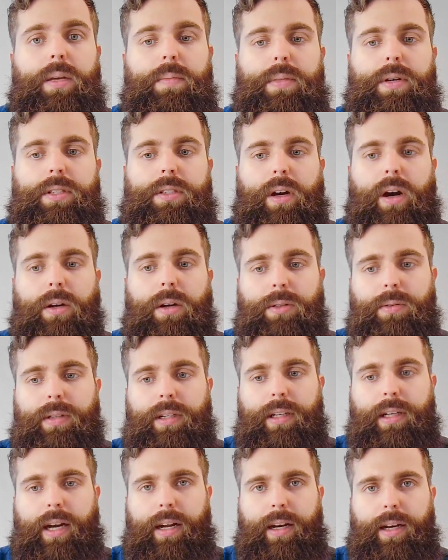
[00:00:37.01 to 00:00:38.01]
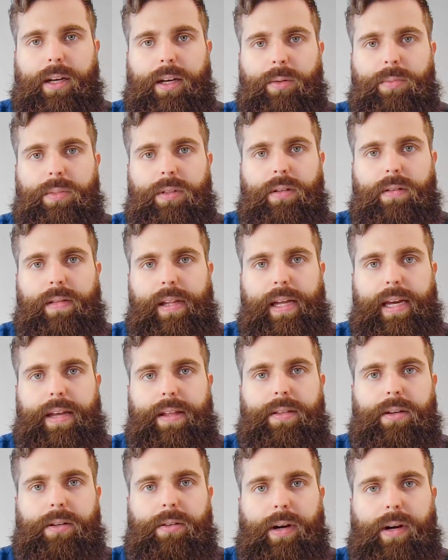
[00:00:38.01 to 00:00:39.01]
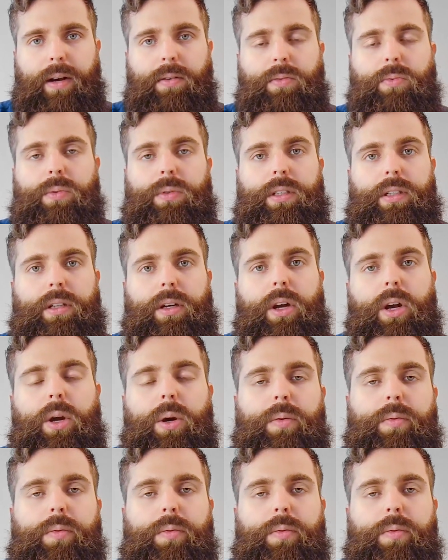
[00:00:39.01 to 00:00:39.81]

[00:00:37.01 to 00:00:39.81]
but it's also can kind of help to lay the groundwork